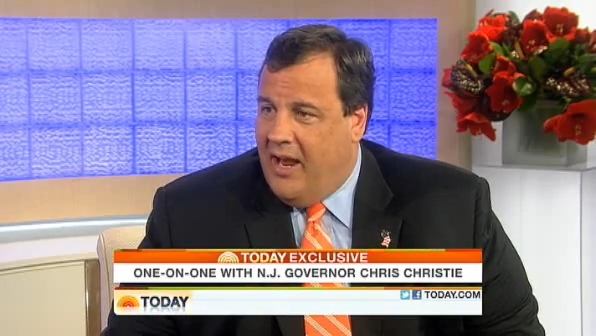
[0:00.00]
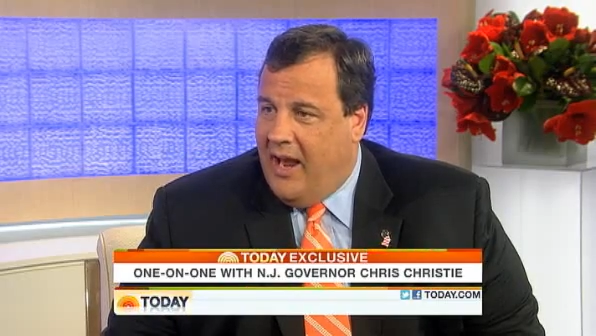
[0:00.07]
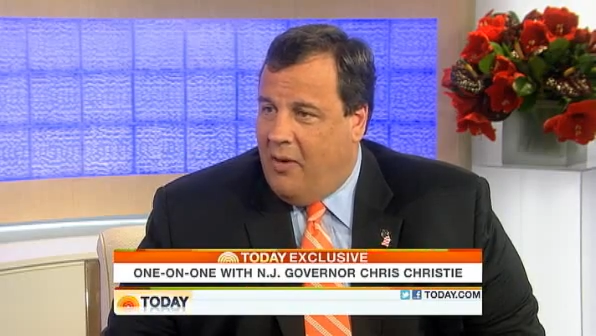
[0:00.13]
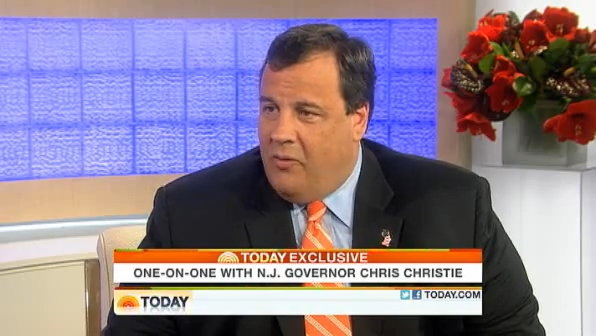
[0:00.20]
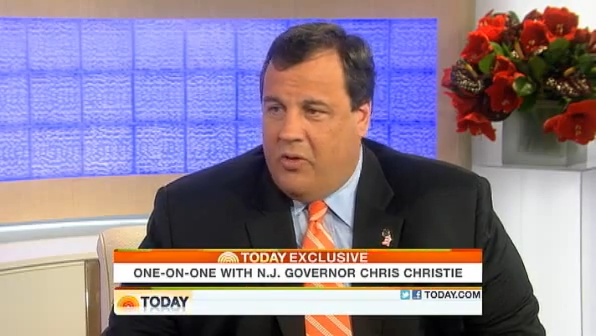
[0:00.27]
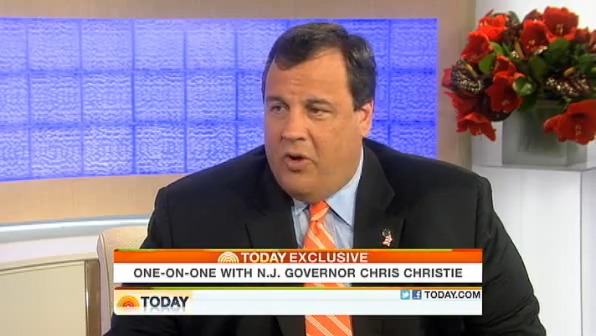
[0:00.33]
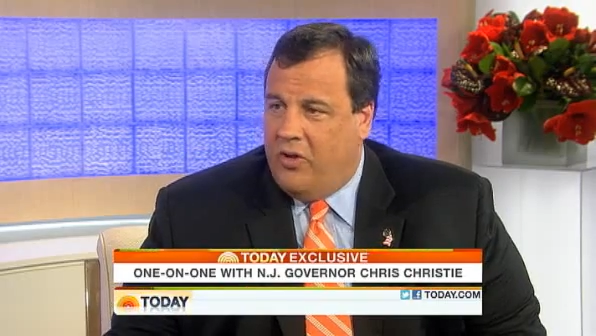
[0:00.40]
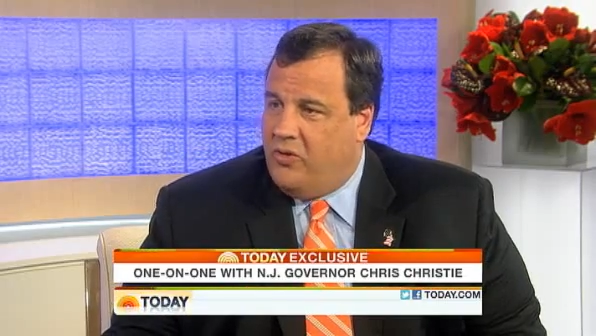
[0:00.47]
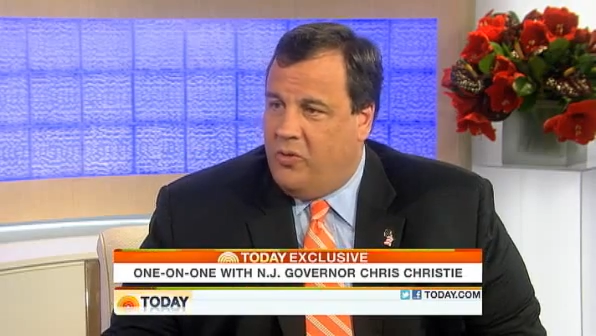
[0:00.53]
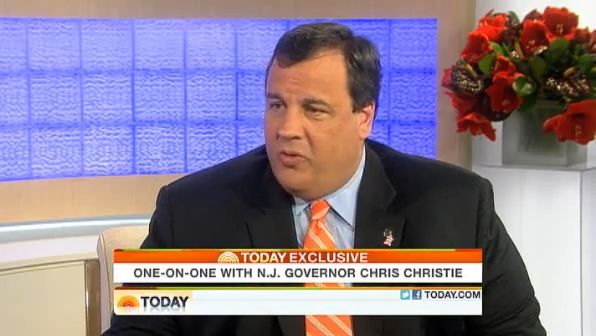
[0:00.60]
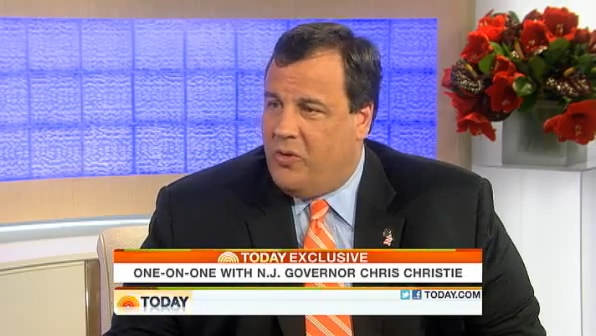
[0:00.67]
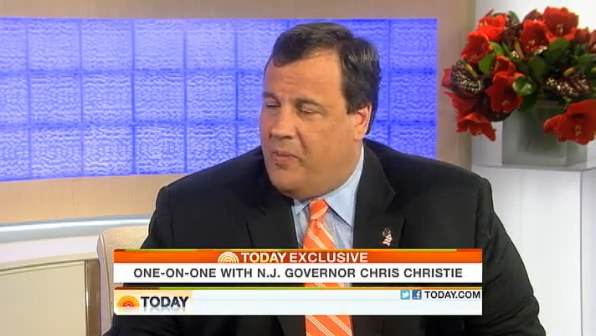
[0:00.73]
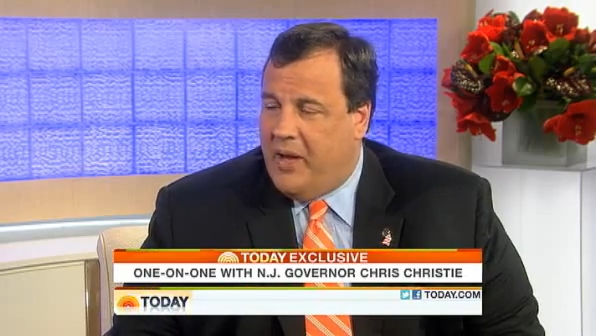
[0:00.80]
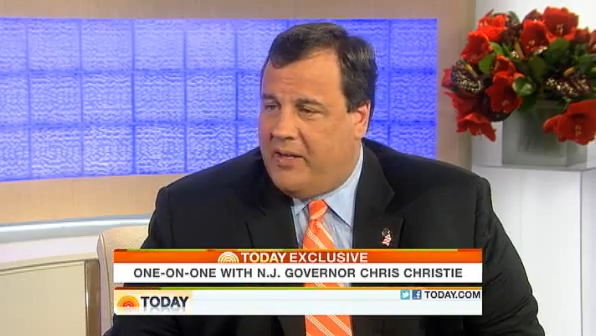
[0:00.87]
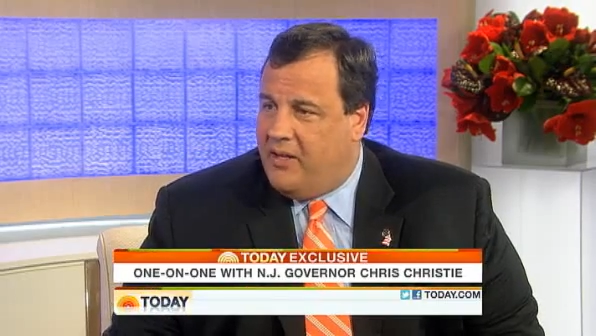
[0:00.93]
And with all due
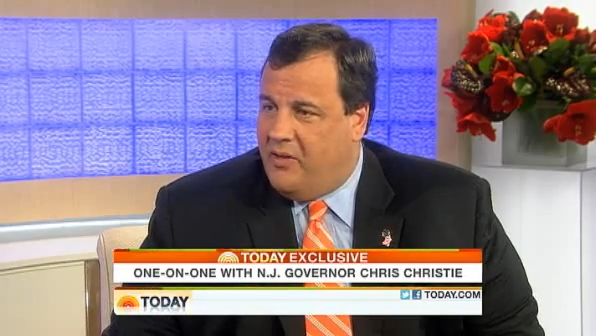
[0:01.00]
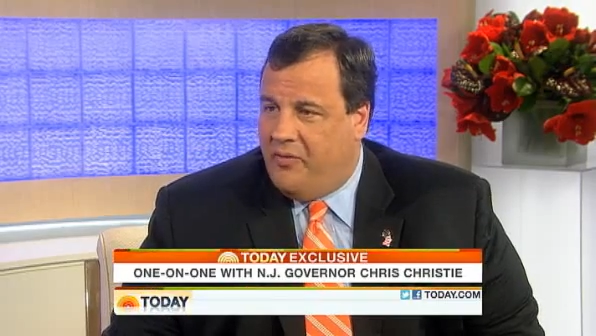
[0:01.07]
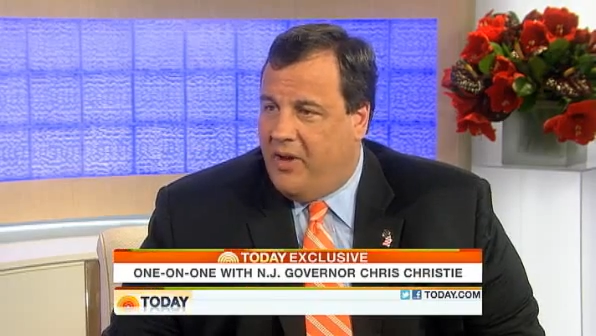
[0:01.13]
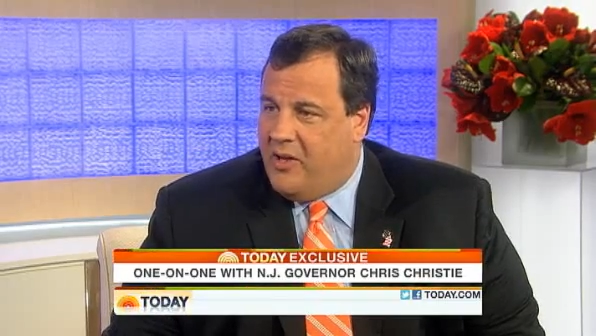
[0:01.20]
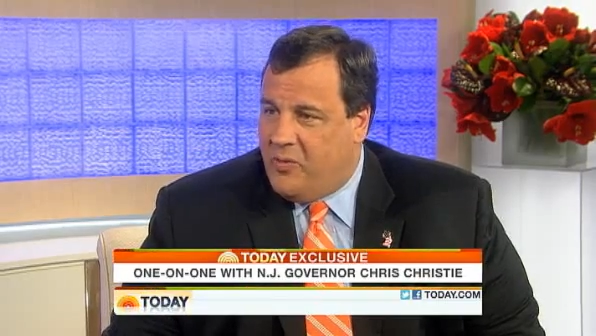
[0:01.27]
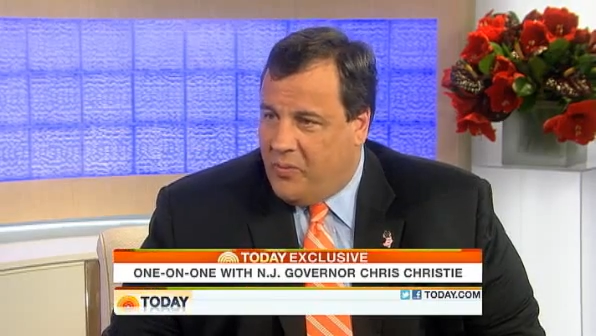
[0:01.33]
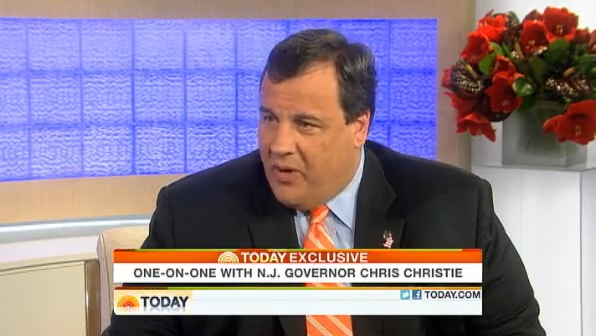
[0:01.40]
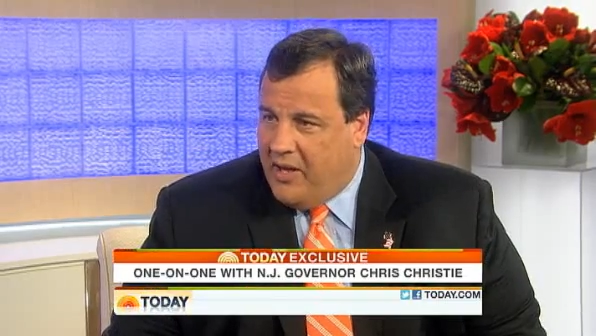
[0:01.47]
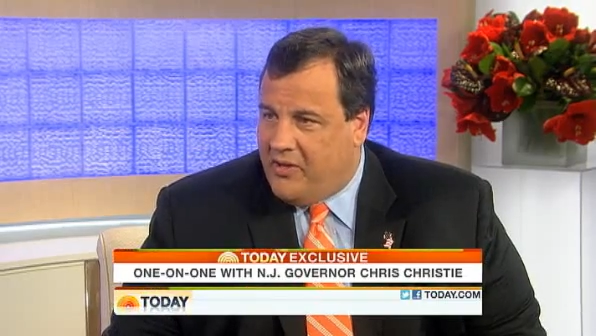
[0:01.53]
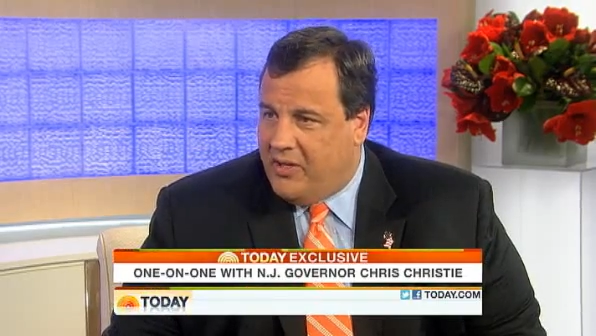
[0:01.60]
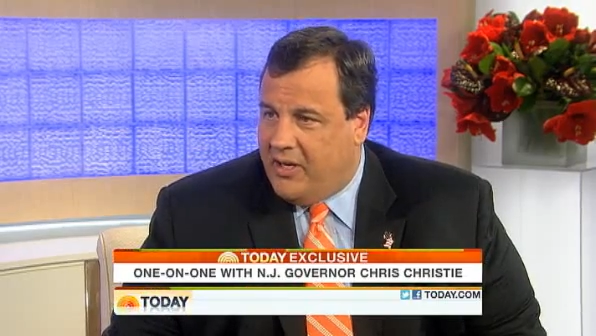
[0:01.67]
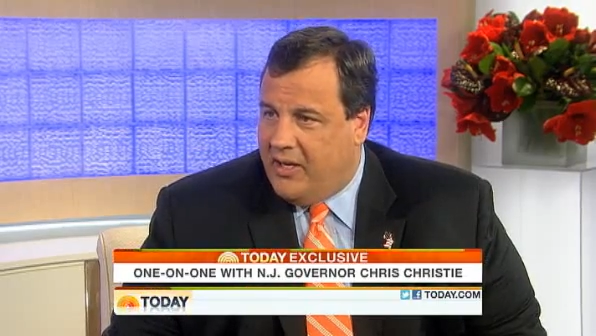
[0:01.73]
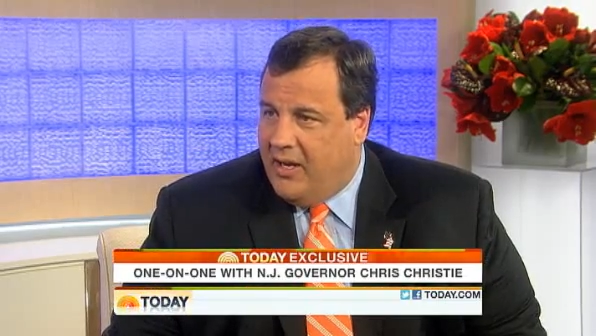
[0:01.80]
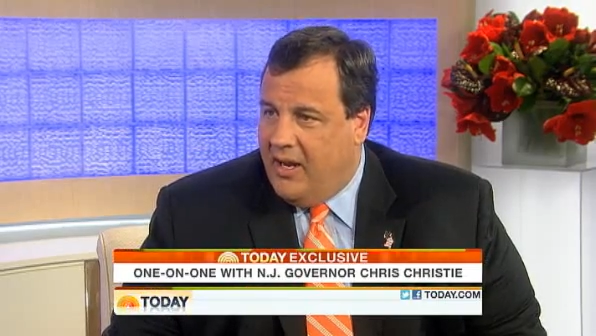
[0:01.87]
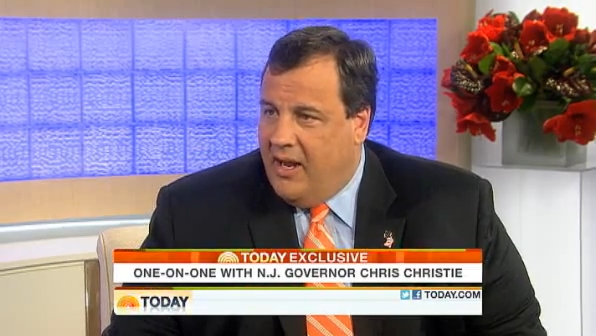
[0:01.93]
respect to the vice
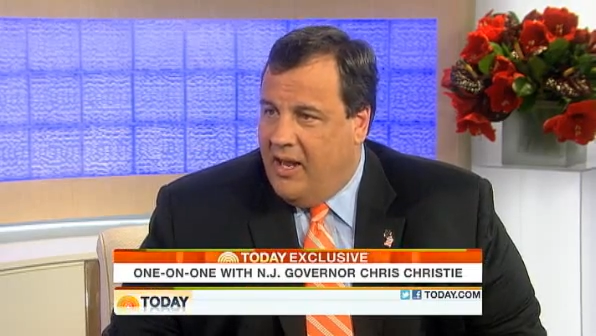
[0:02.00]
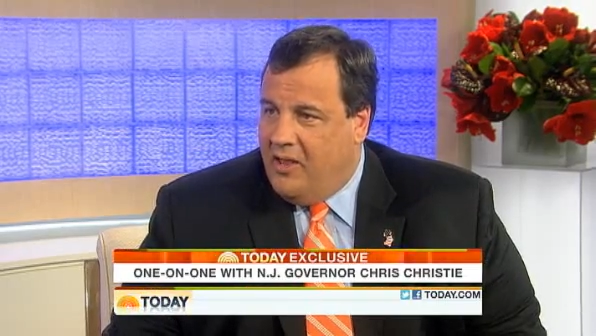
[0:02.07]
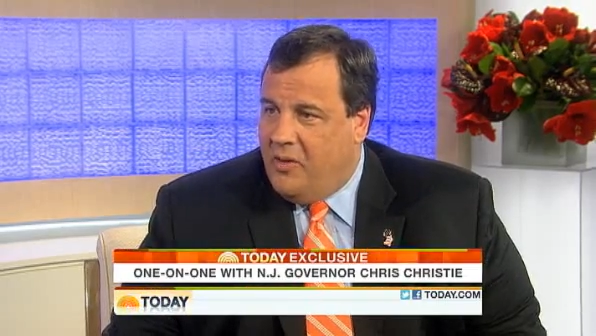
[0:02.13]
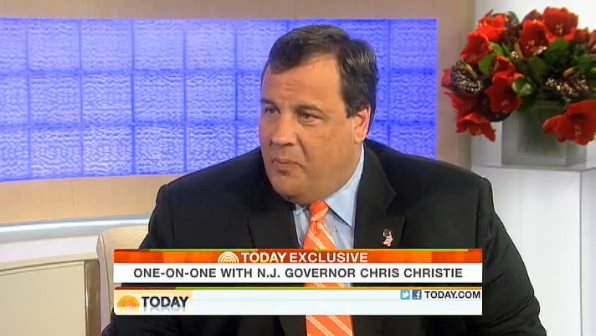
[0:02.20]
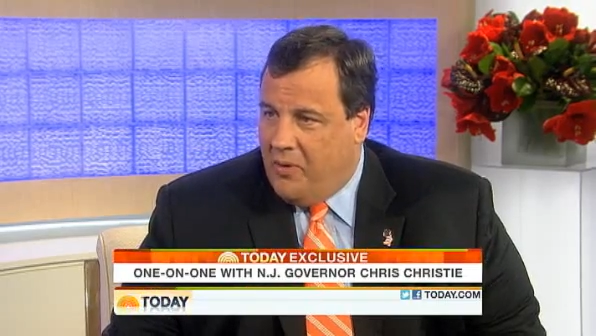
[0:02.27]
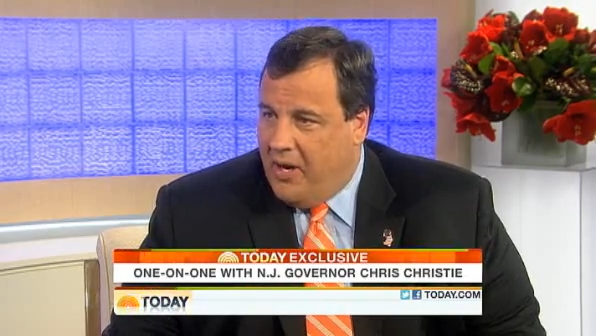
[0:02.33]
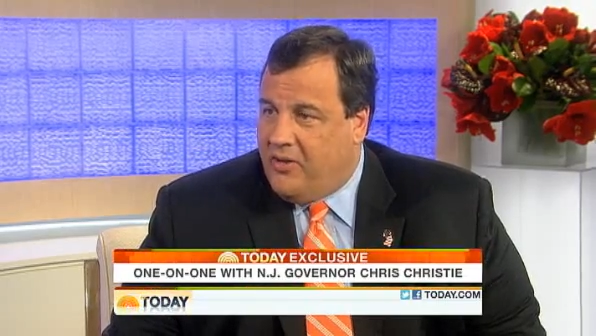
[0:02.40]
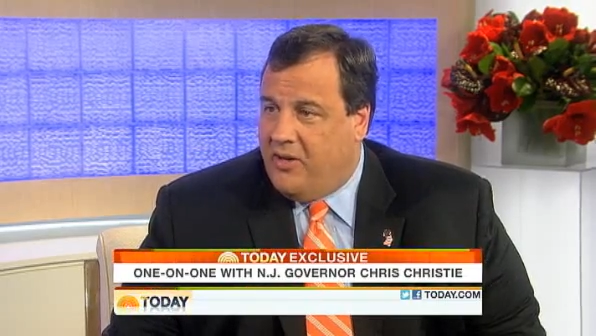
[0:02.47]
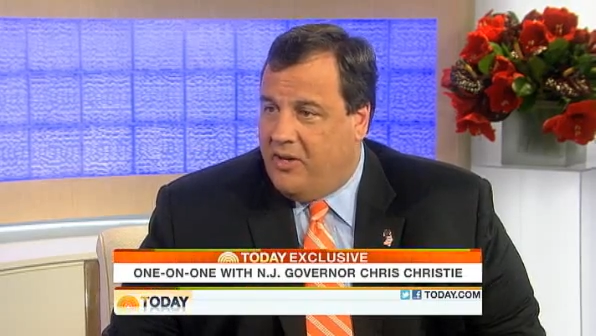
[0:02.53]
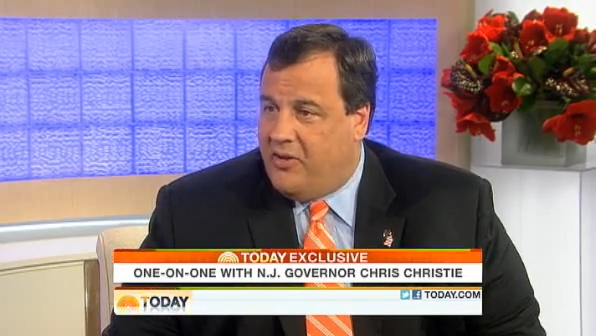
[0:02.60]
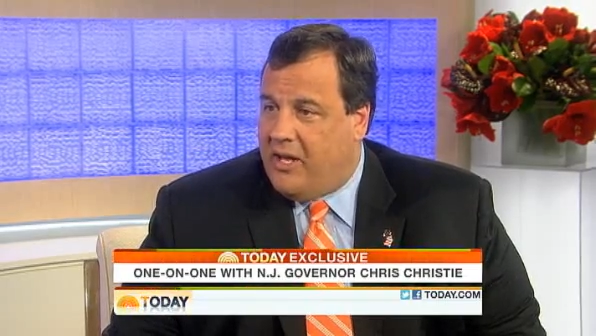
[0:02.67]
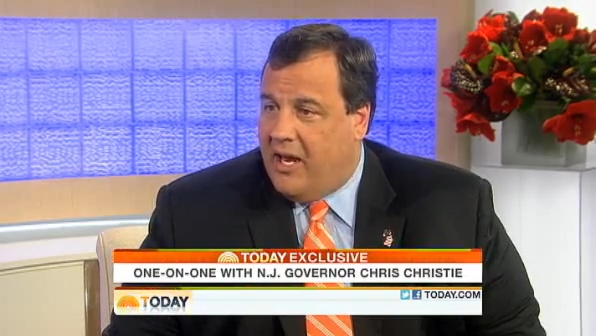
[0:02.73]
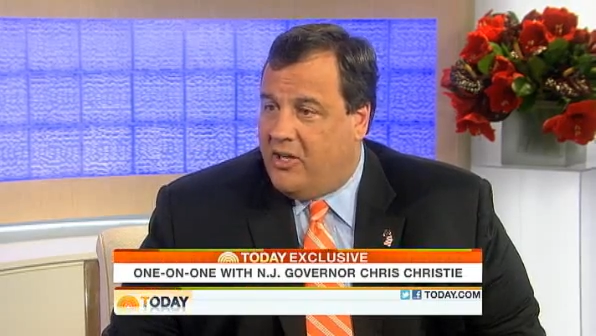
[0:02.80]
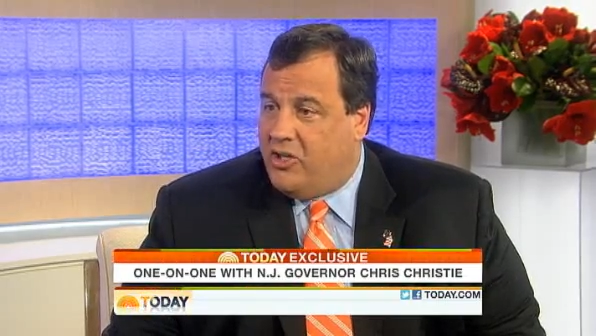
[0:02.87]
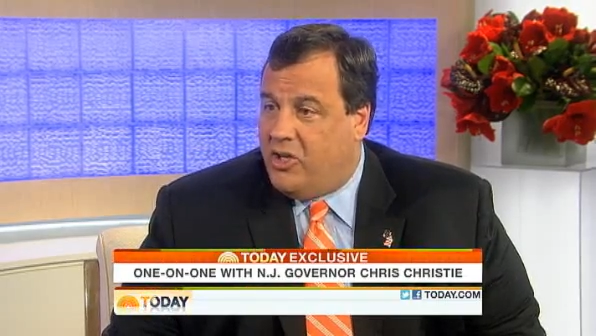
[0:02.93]
president, the president's
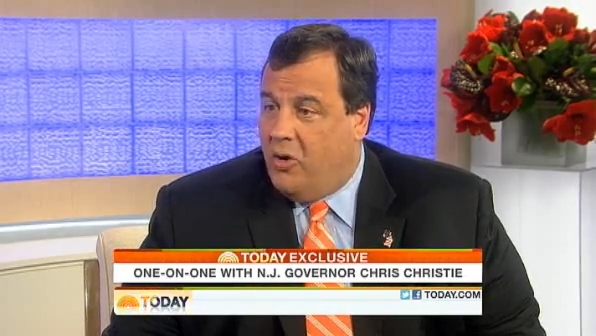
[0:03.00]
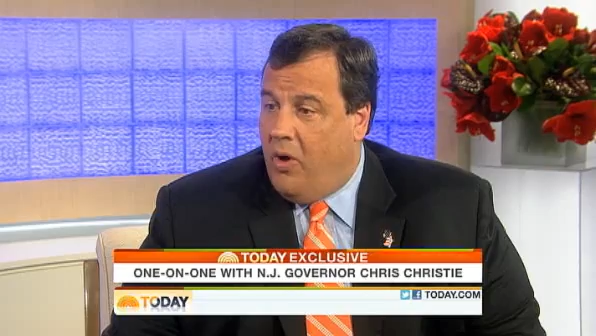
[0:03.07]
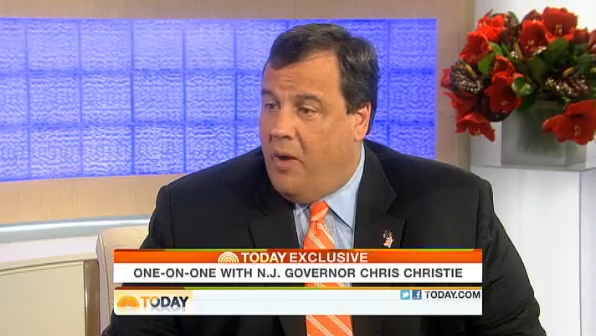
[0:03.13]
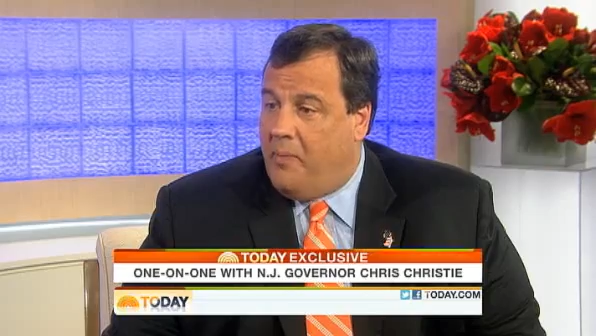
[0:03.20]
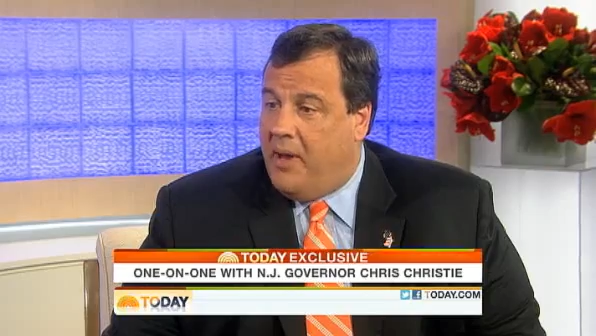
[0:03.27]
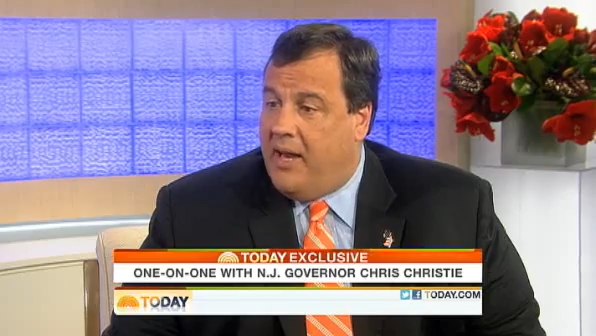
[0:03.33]
got to show up.